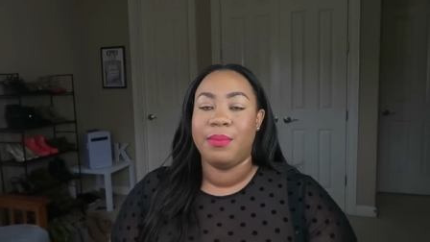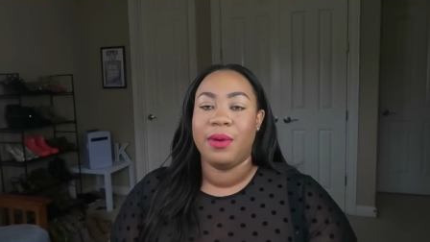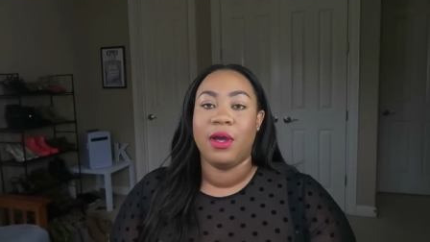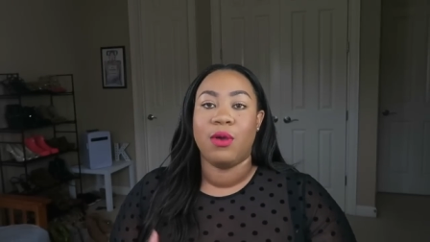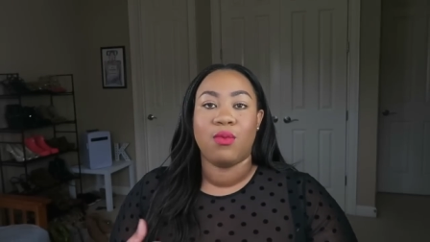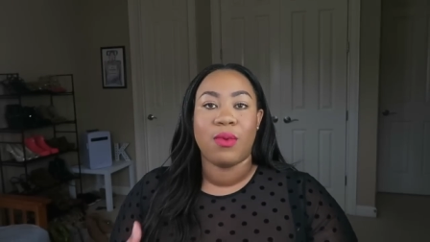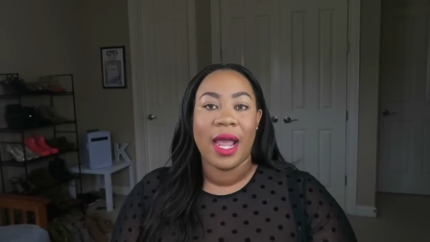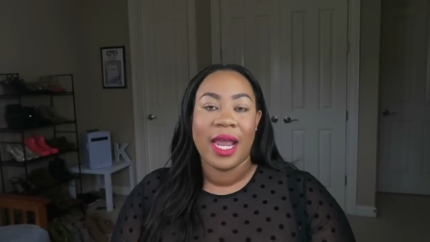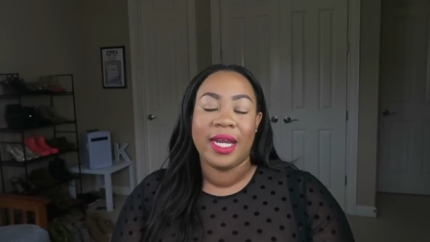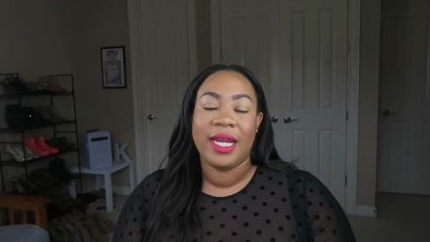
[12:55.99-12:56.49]

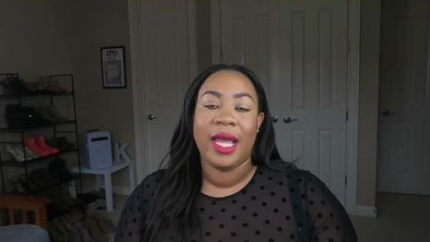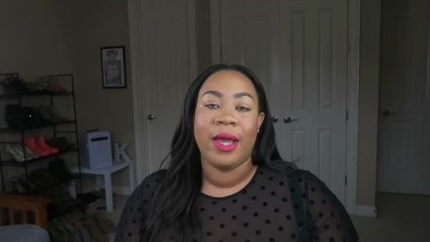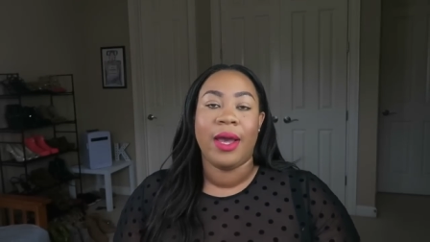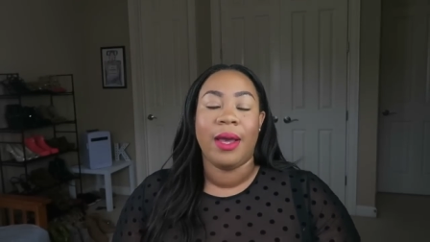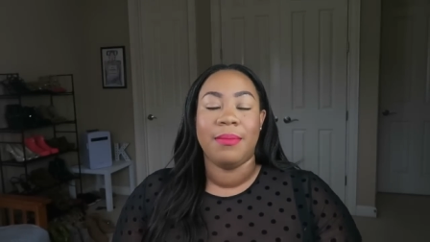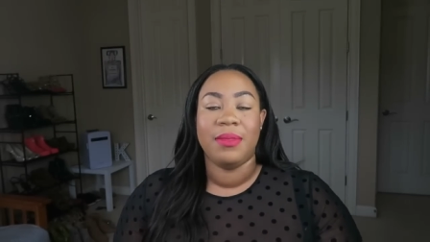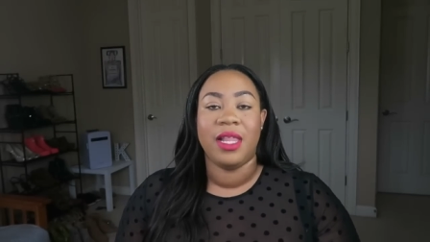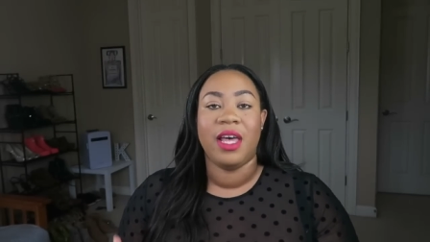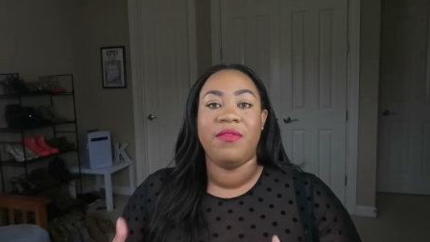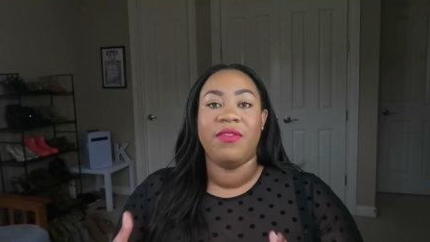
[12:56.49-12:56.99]
but right now
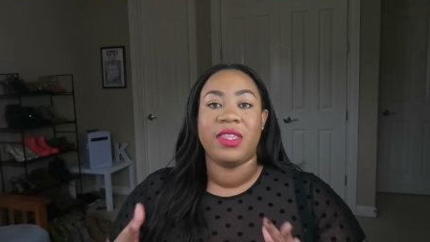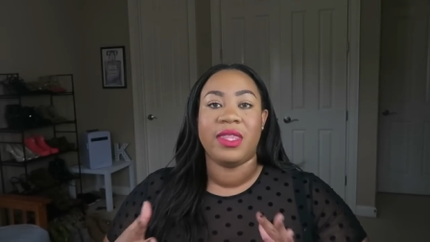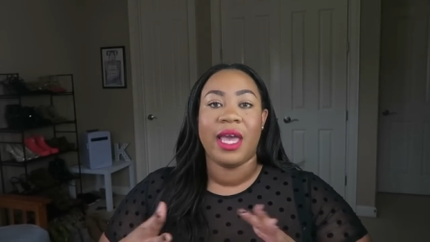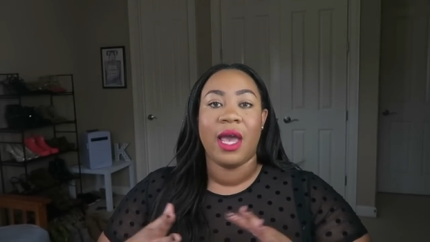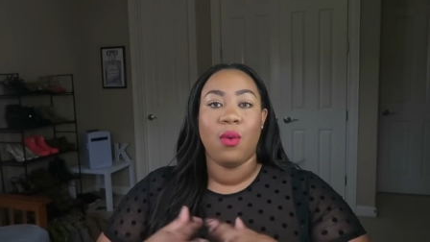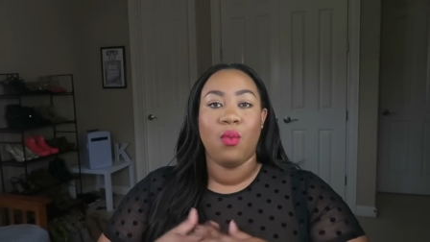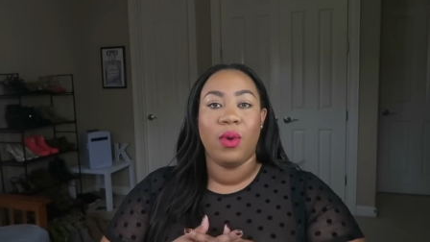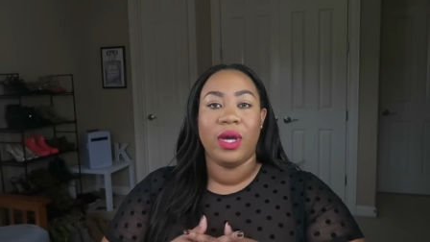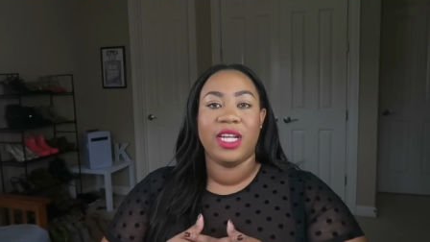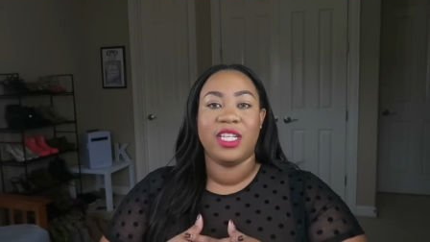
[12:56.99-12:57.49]
I'm loving
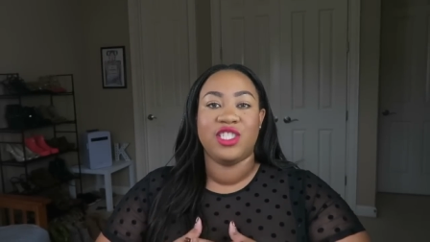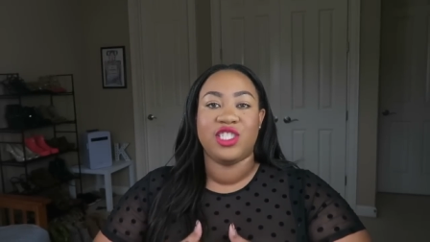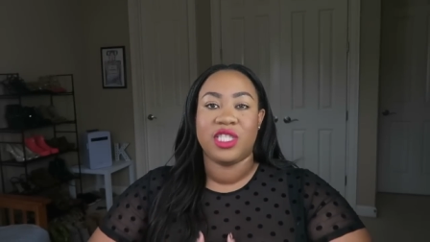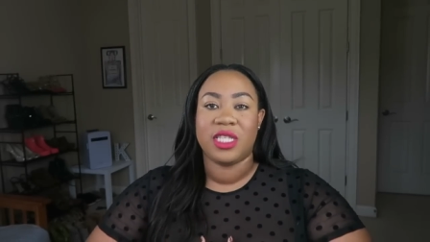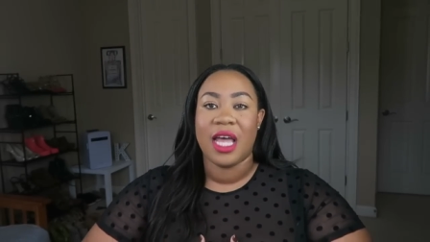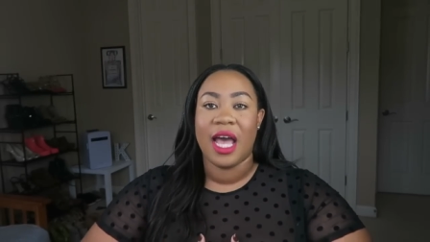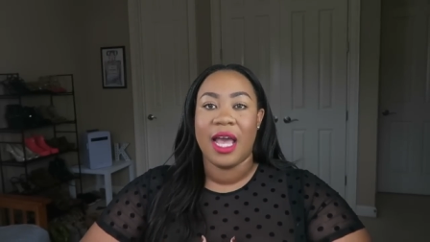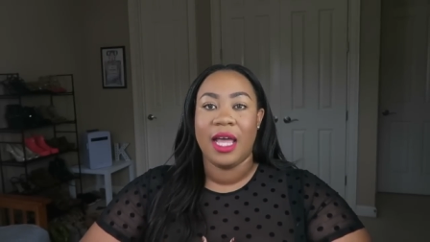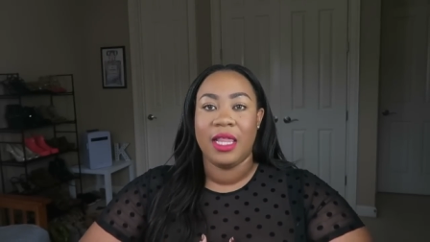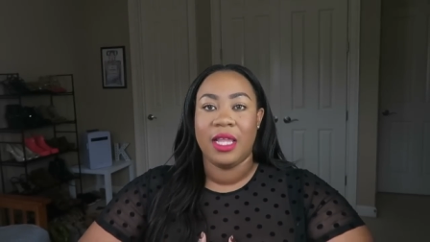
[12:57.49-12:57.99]
that 1-inch
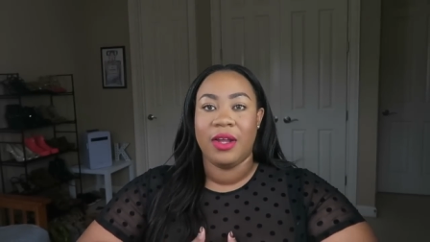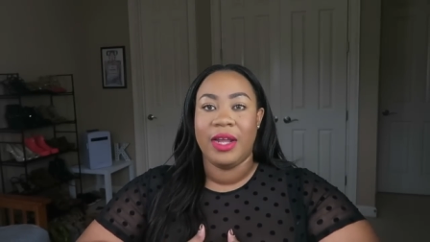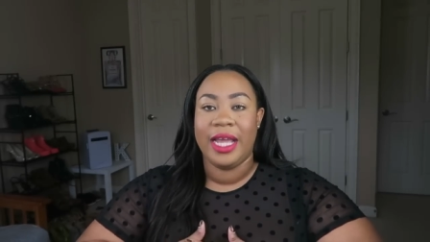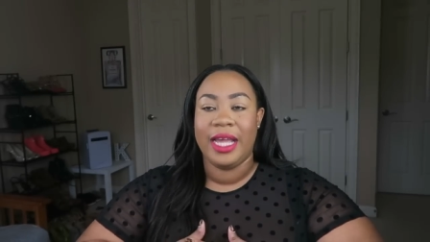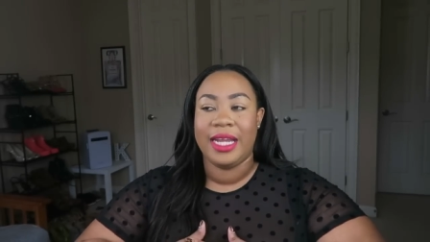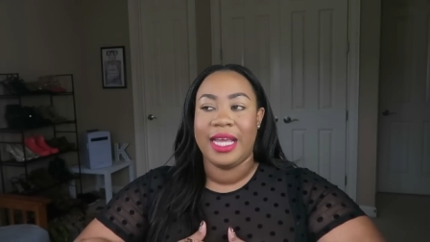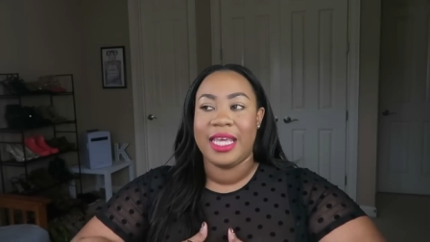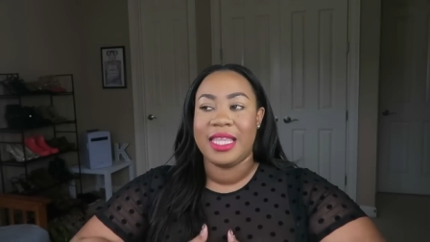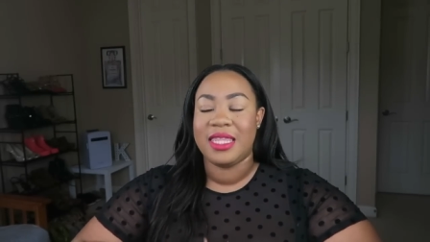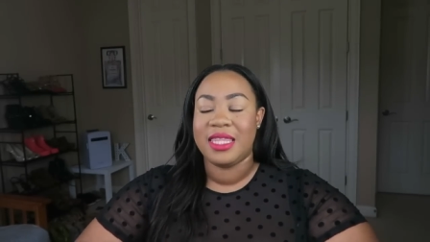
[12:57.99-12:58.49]
styler
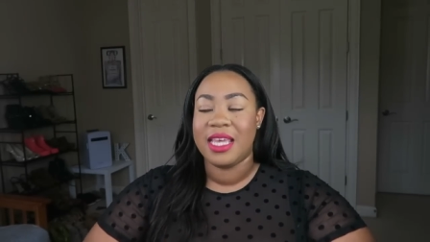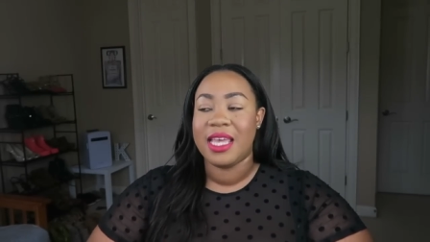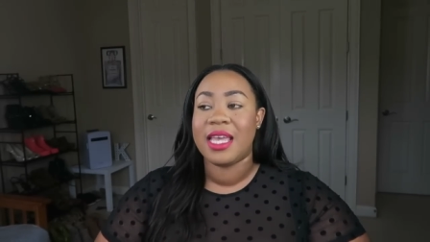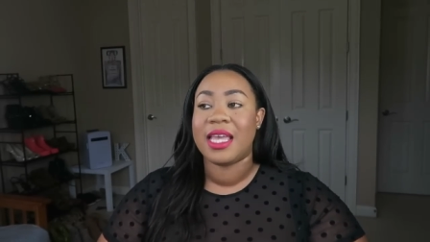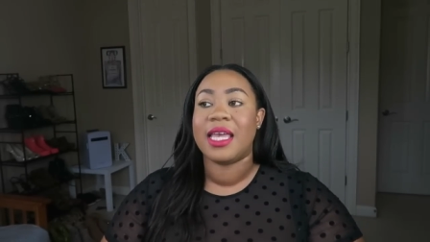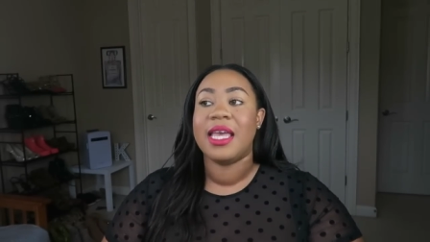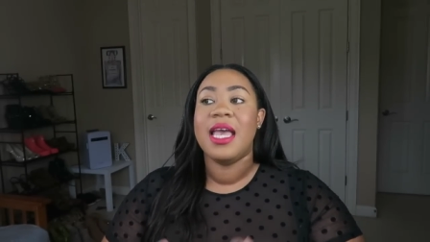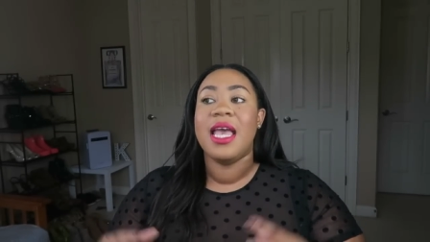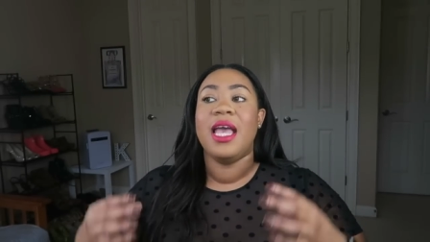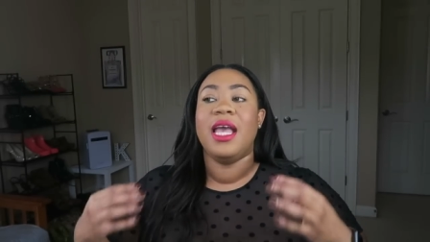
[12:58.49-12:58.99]
and I
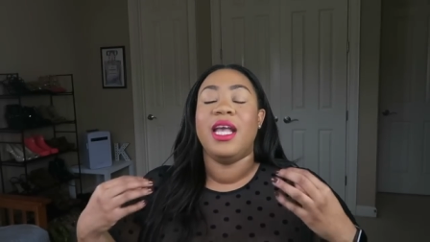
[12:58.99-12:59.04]
think